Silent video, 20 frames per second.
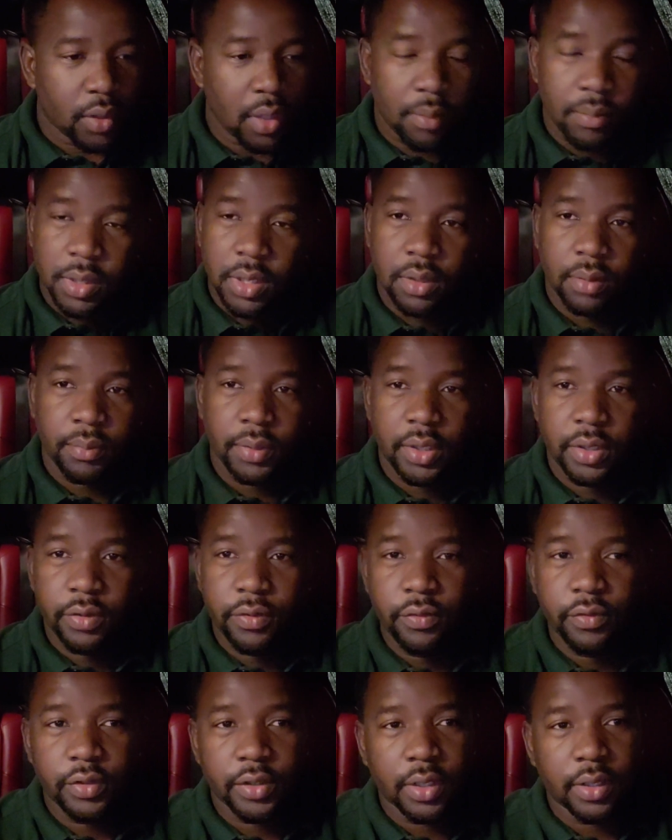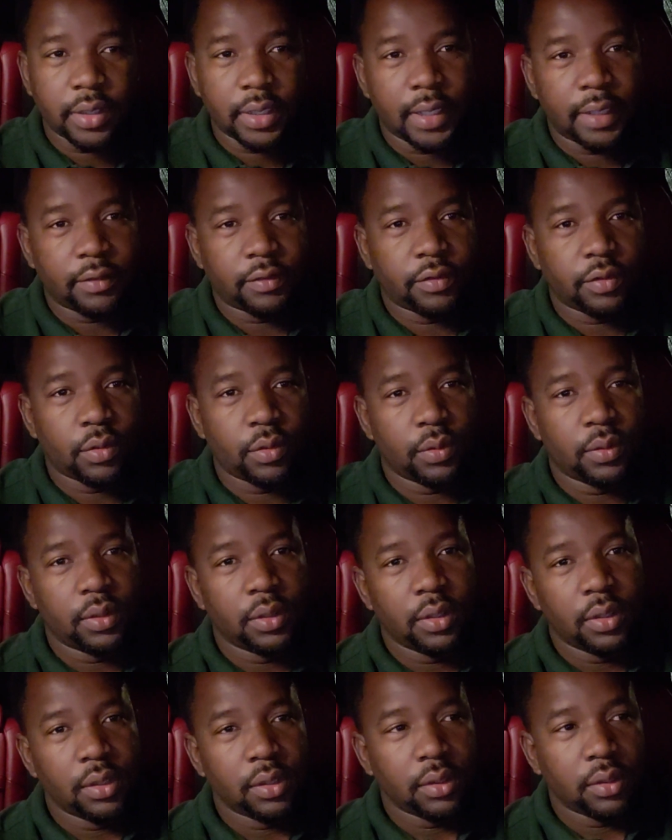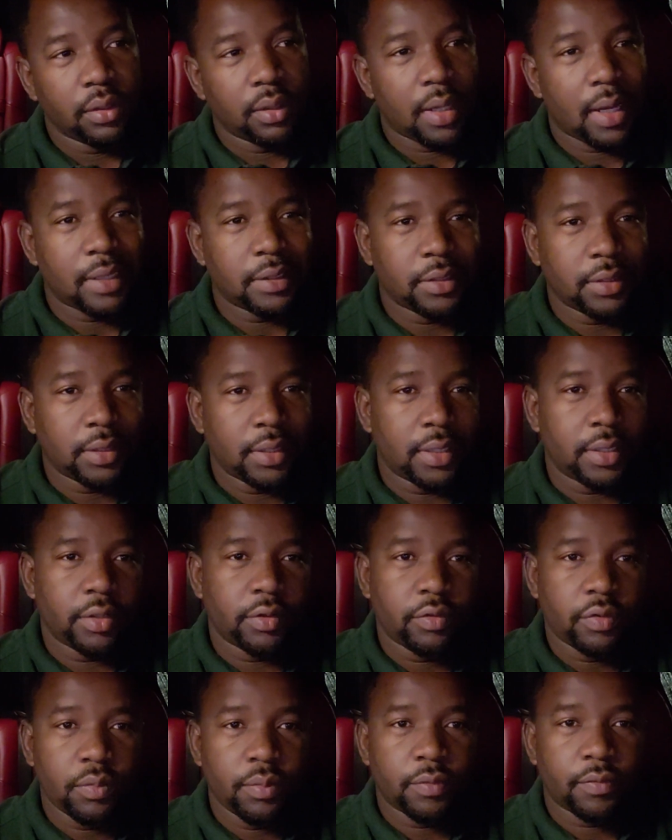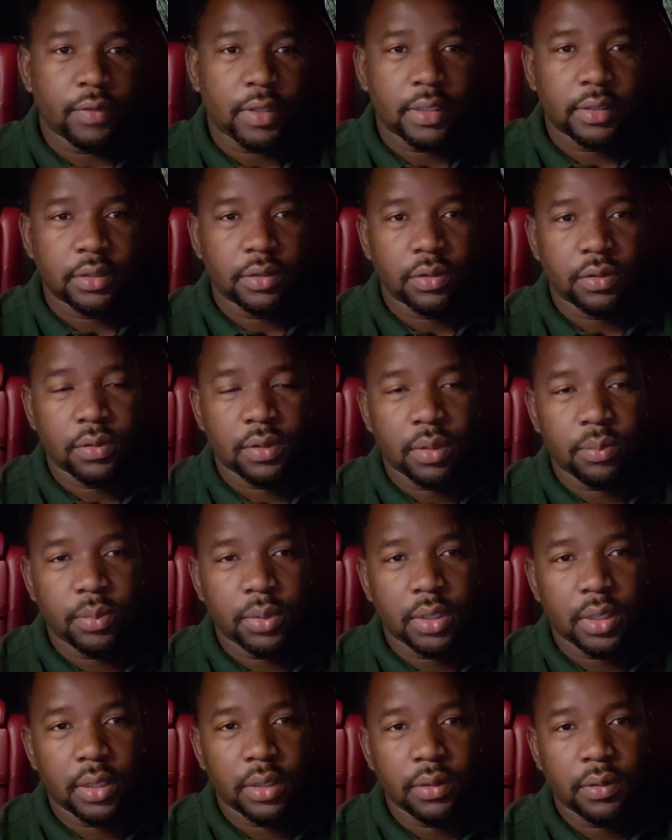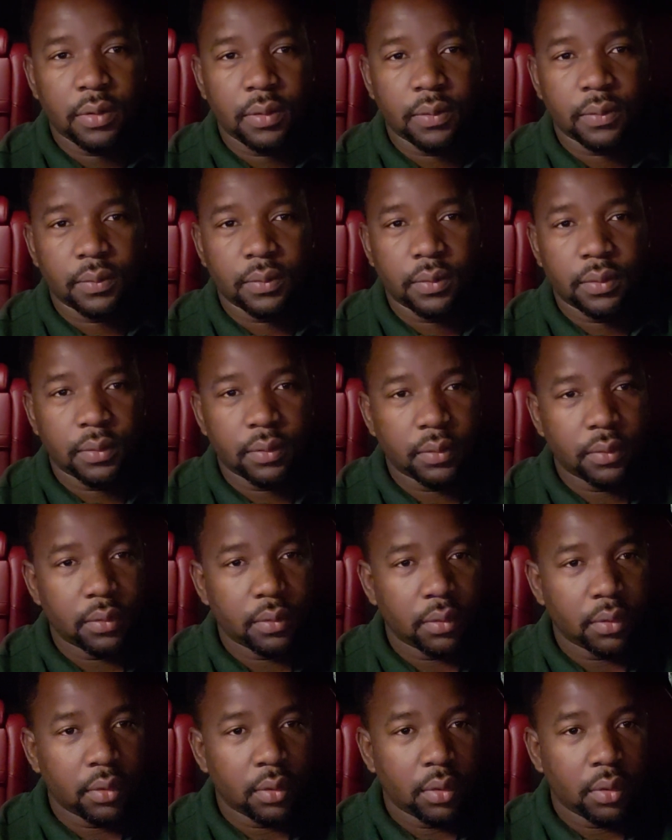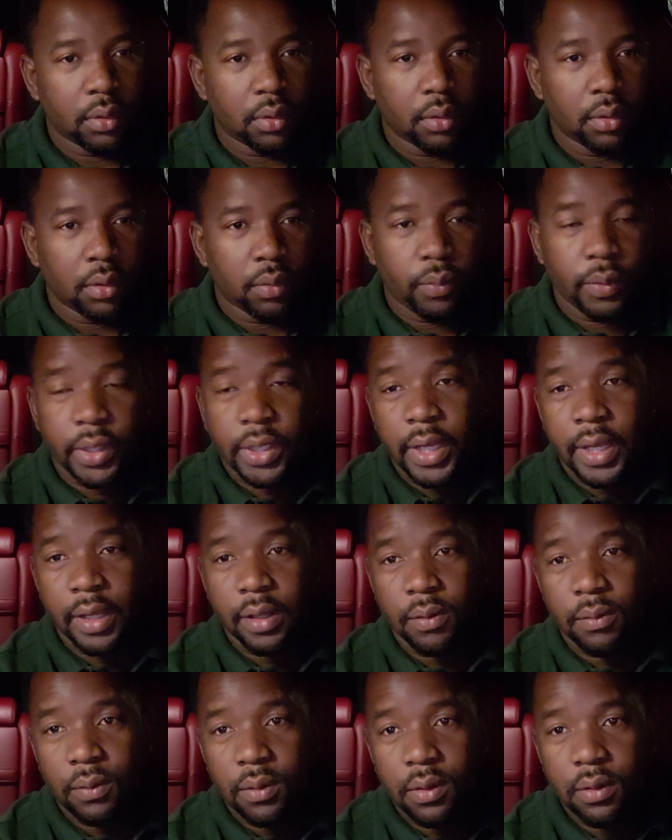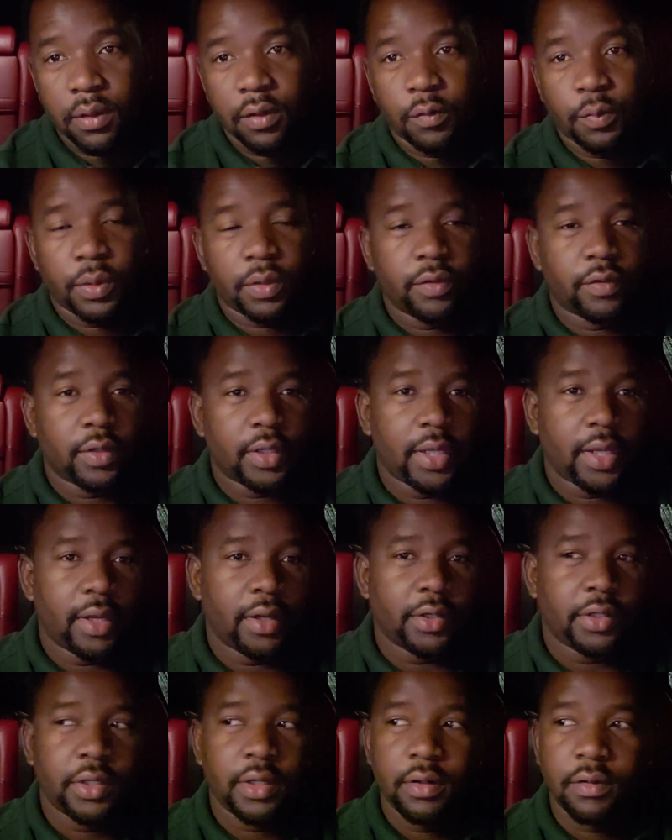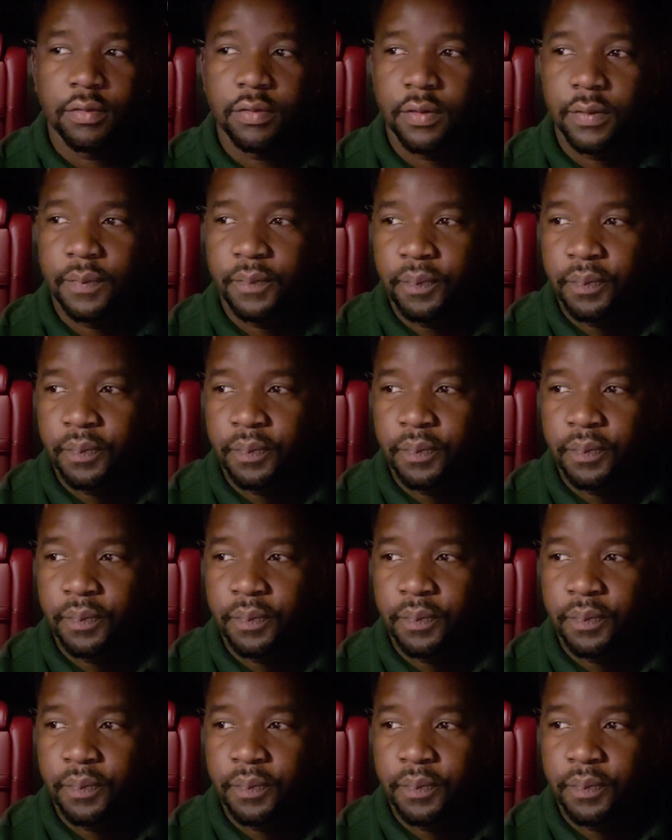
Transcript: I'm gonna be huge on that. So I just let the supervisor know. I'm like, yo, we can't go on. This person can't shift.